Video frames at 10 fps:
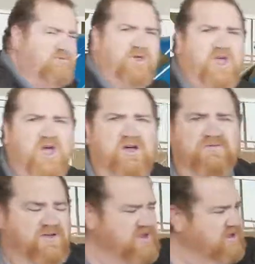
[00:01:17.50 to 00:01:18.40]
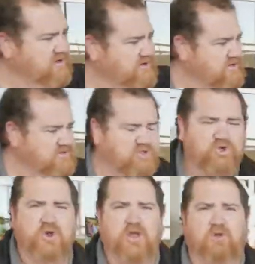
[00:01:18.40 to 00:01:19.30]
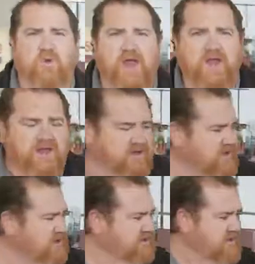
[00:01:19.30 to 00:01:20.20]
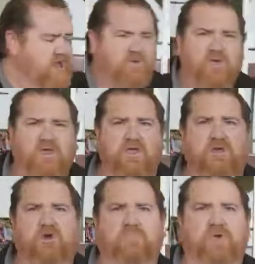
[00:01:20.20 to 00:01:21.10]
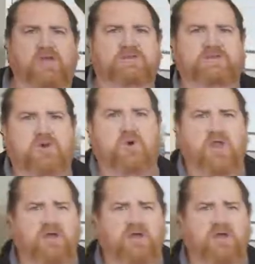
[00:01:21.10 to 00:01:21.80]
we have trail rated. Yeah, we can go places no one